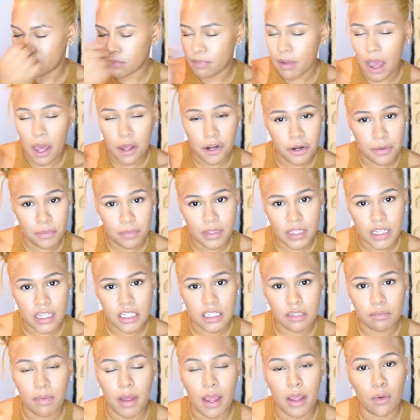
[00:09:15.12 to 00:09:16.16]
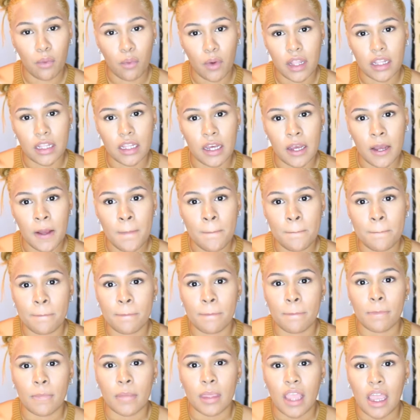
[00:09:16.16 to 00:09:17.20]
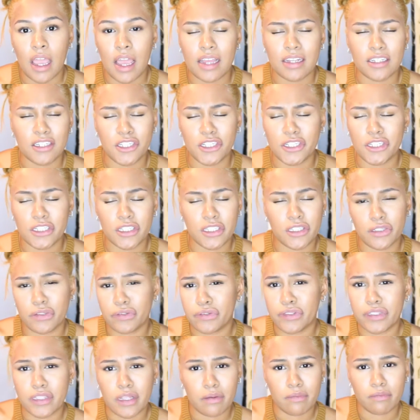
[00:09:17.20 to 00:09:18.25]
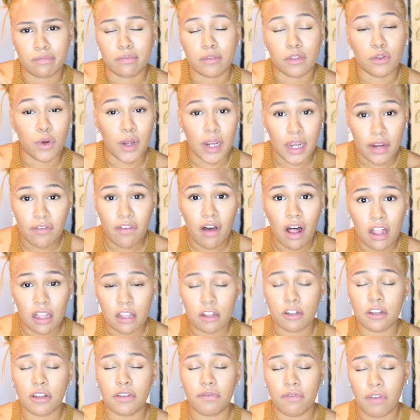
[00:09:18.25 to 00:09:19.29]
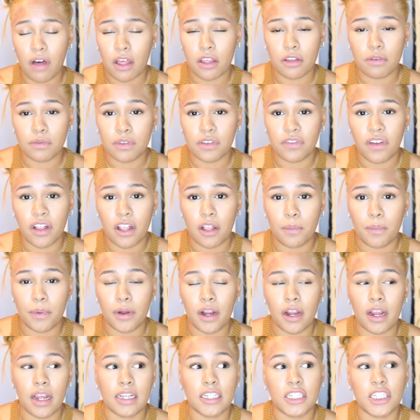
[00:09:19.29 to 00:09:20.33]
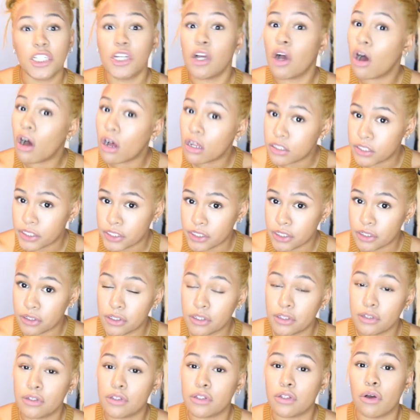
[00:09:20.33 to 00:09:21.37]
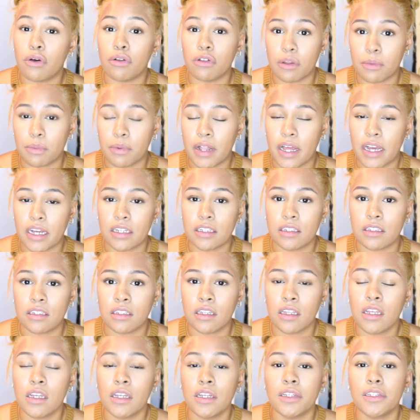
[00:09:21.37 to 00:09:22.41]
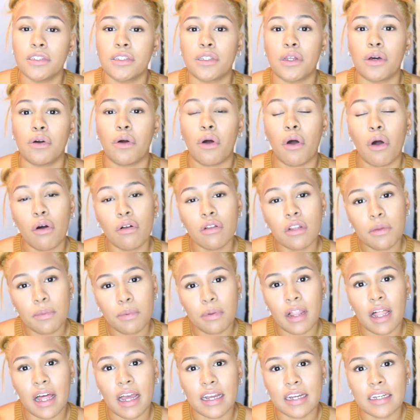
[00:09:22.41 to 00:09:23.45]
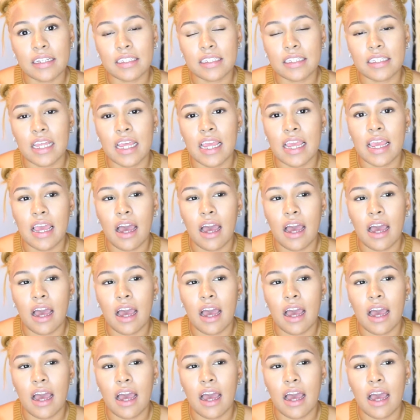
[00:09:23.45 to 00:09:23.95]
powder bleach by Wella, and she just used some 20 volume developer, and she also used Olaplex. So Olaplex